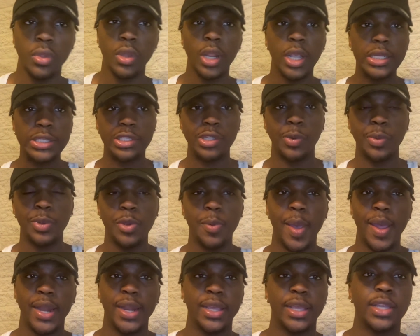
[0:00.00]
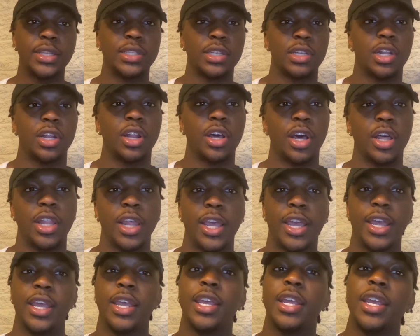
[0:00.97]
So we go back to kissing and all that.
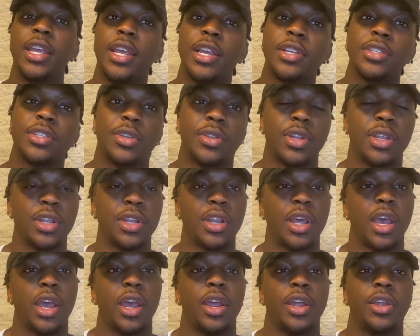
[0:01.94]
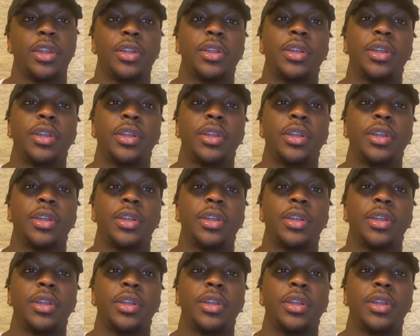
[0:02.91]
So then, all right.